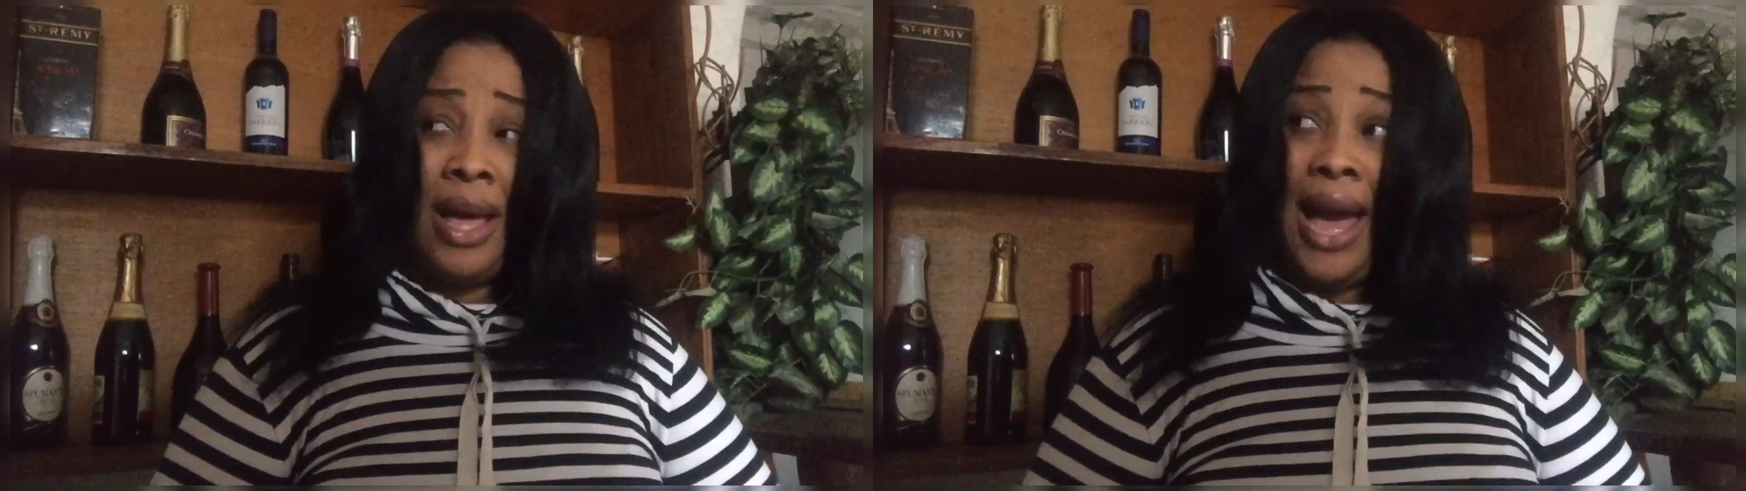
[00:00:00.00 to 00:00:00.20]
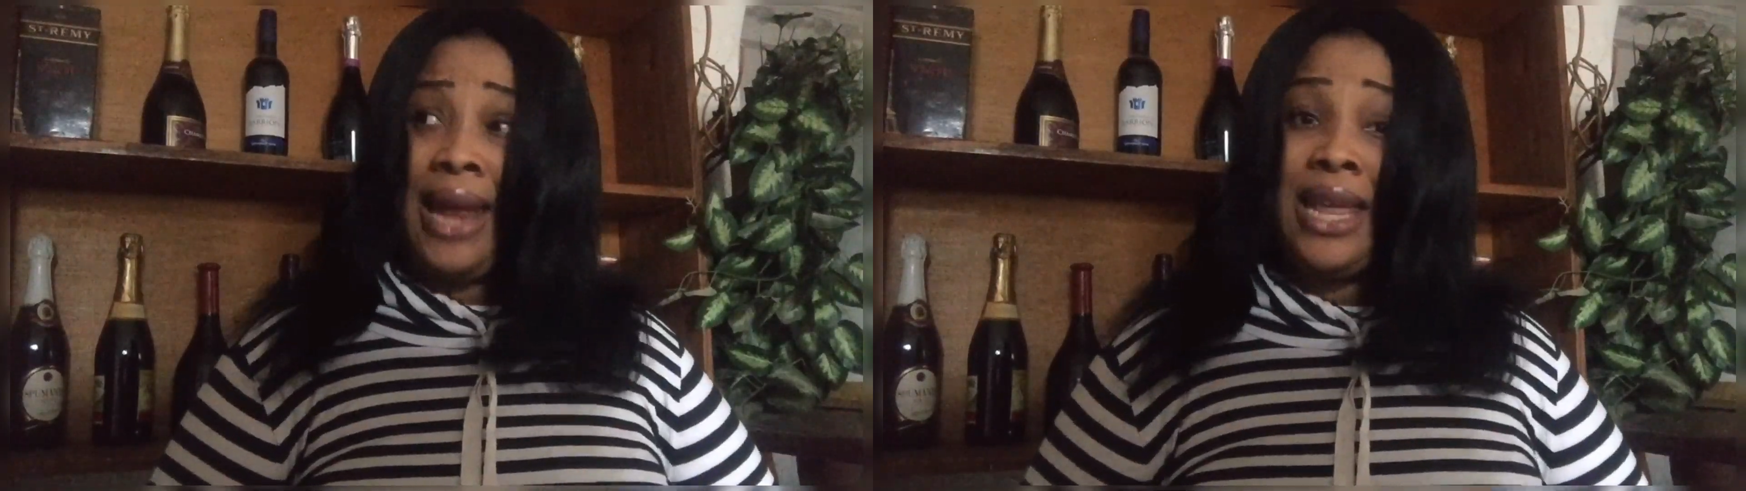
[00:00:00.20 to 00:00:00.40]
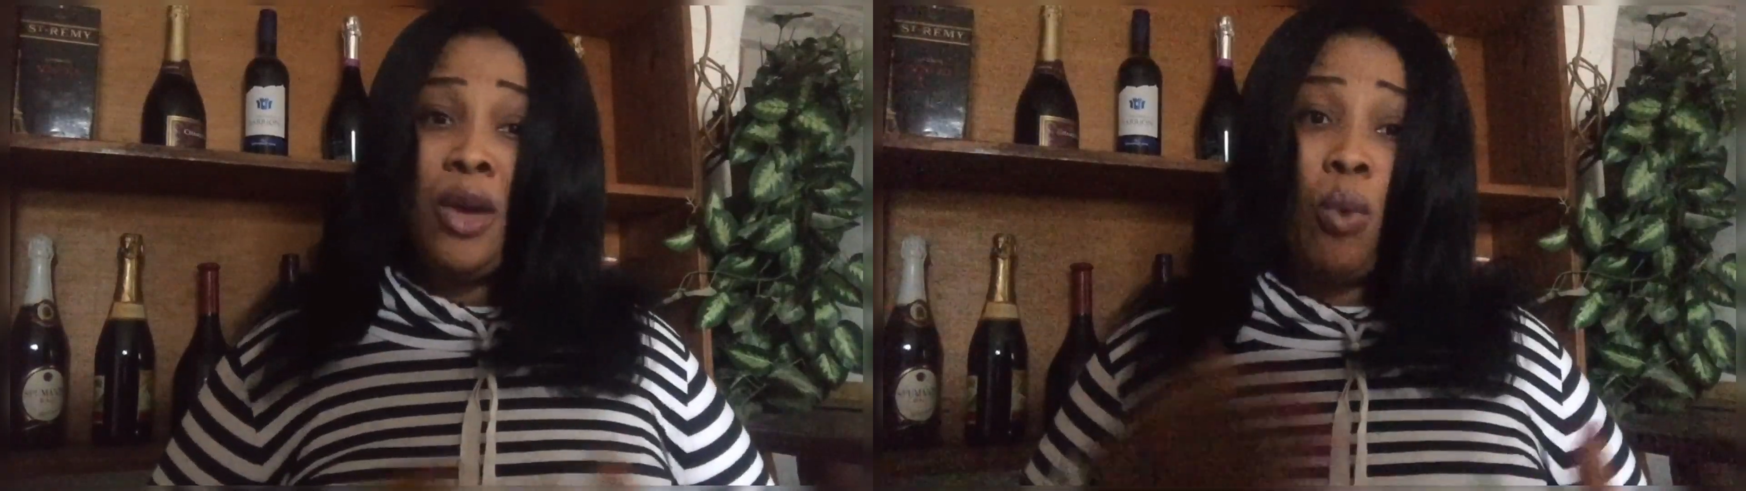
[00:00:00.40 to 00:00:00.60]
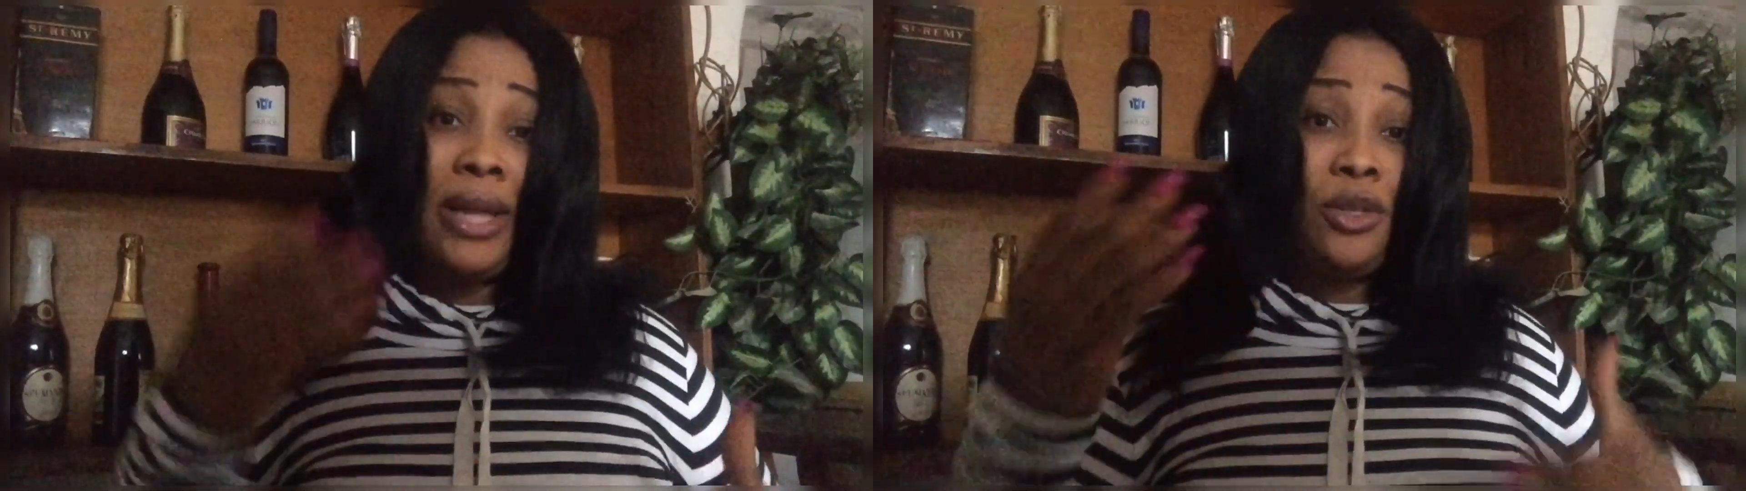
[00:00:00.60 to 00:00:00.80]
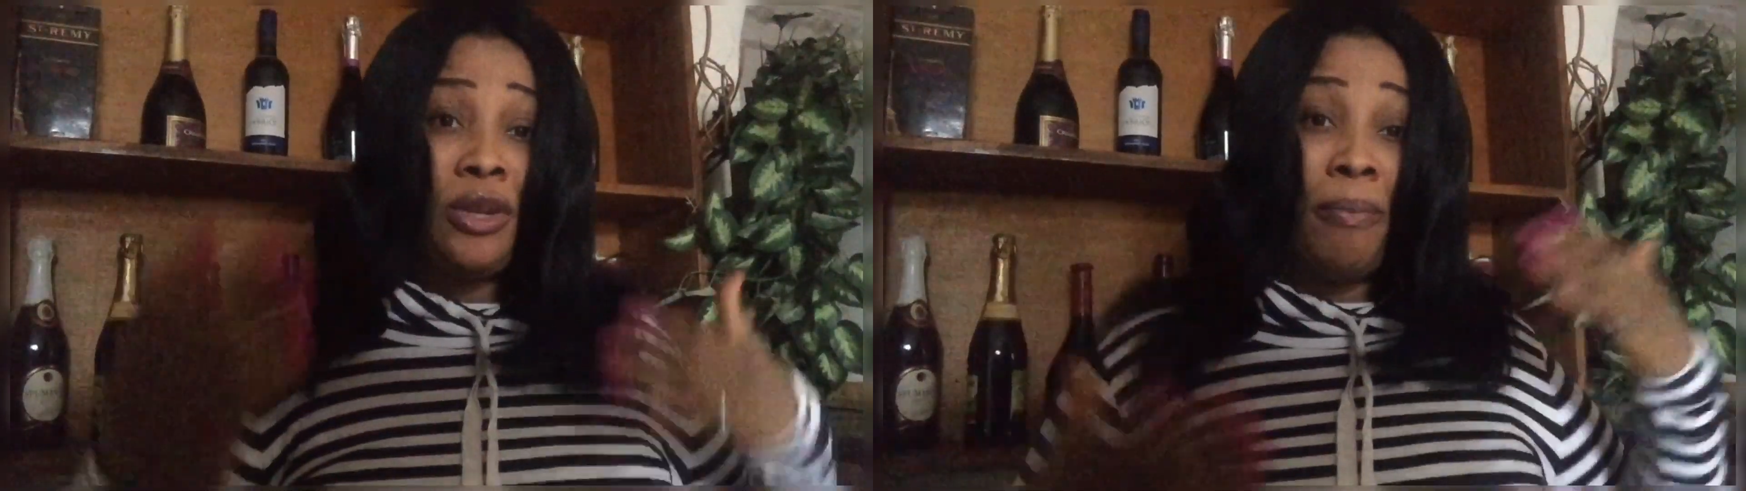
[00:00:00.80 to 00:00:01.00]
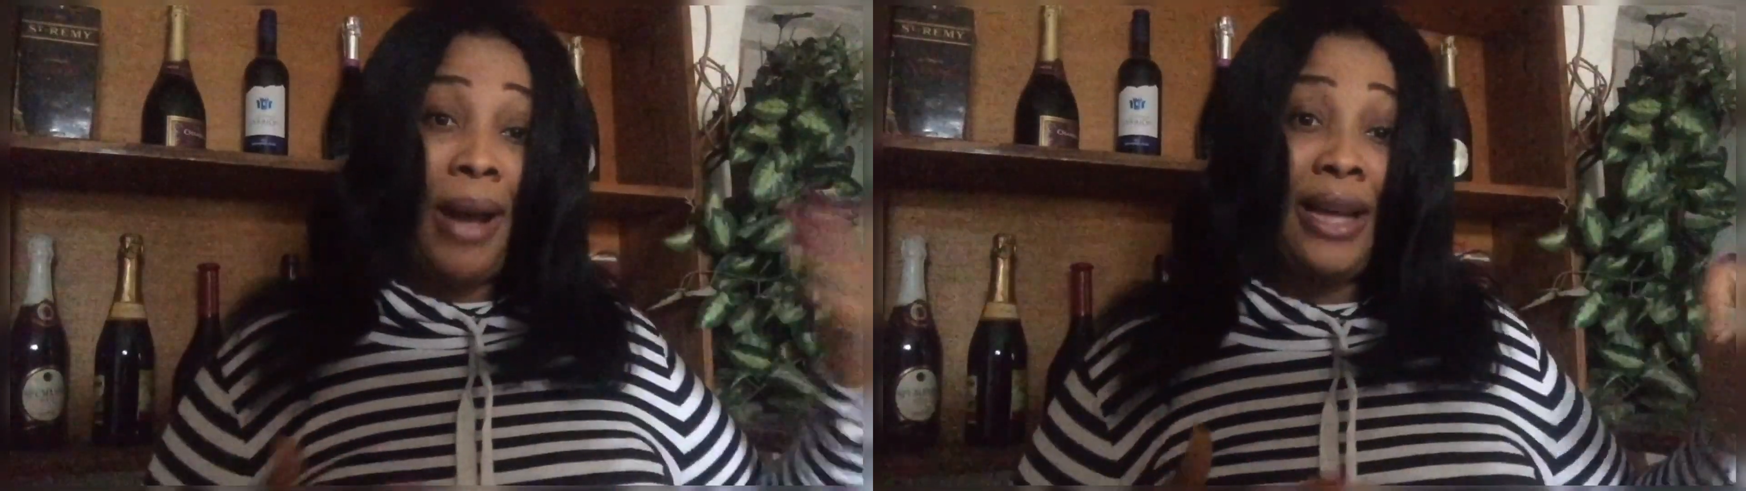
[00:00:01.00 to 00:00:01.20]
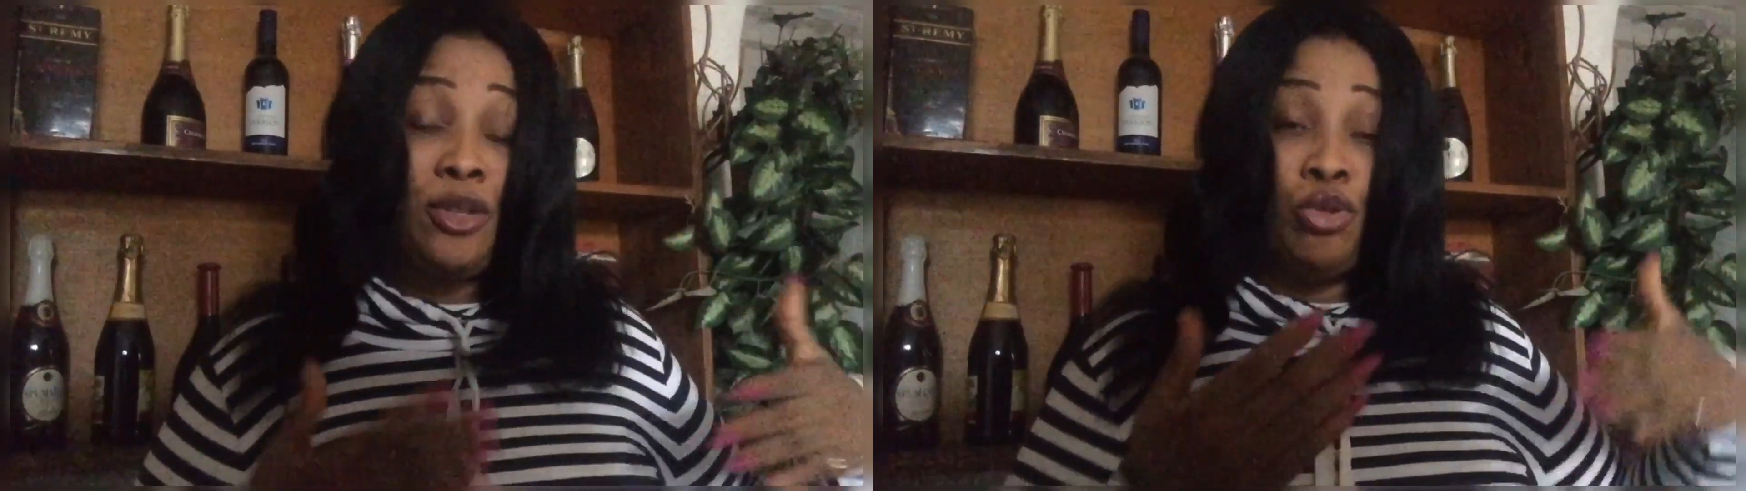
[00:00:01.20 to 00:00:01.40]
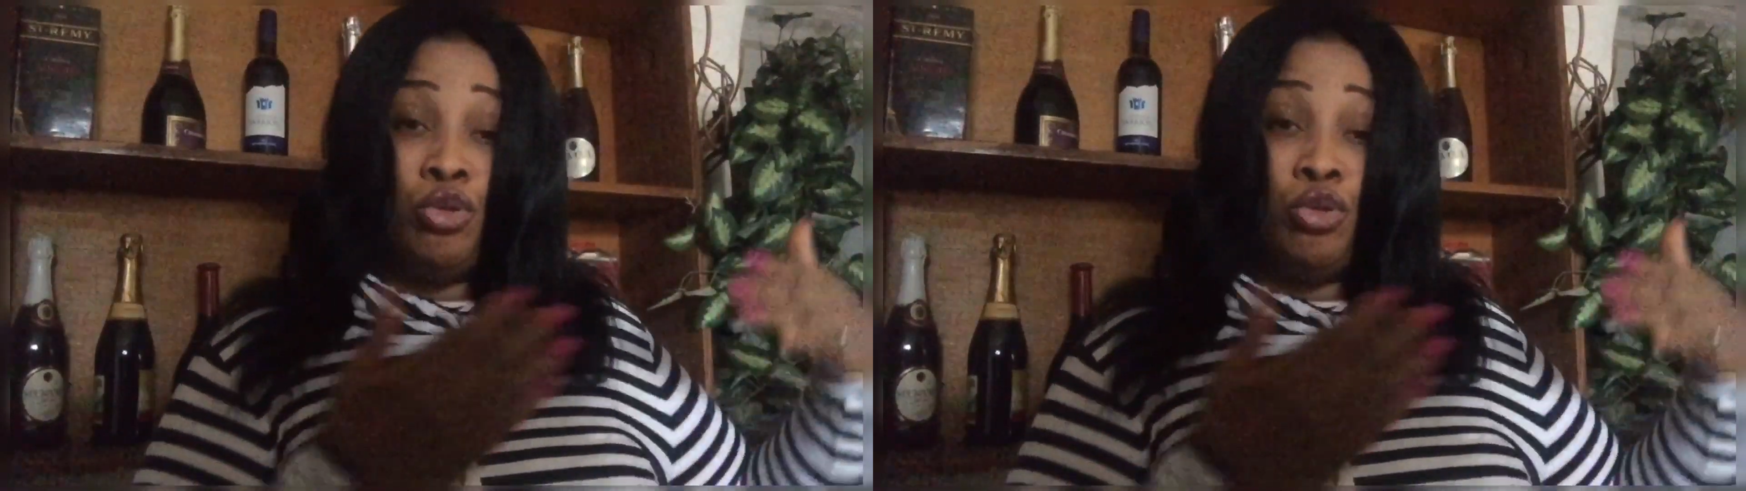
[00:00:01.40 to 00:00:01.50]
And he went to the back to